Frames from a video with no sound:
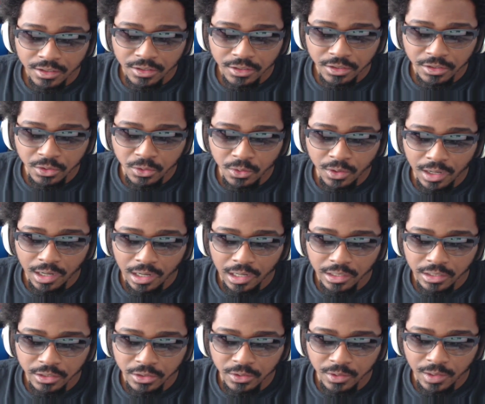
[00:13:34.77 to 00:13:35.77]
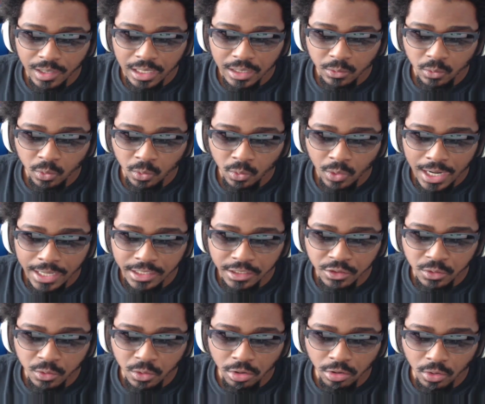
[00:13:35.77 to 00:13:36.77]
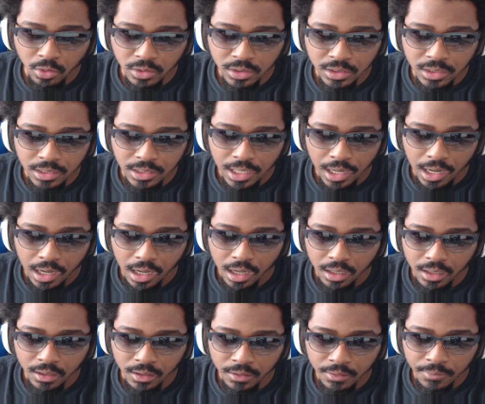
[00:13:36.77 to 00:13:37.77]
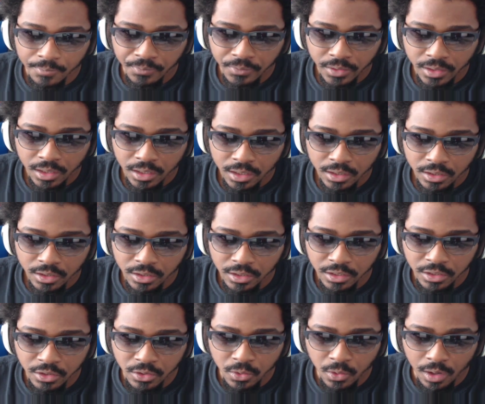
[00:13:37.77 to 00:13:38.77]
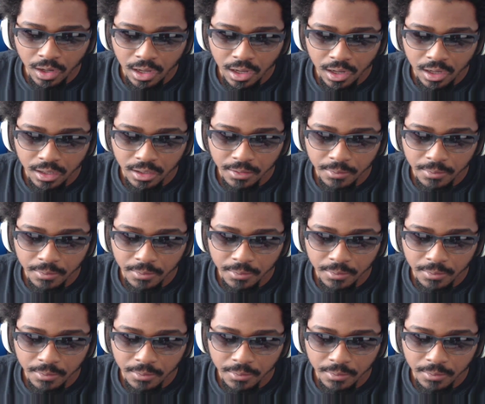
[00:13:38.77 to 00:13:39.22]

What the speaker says: Ryuan, why did you close the dock? Do you want?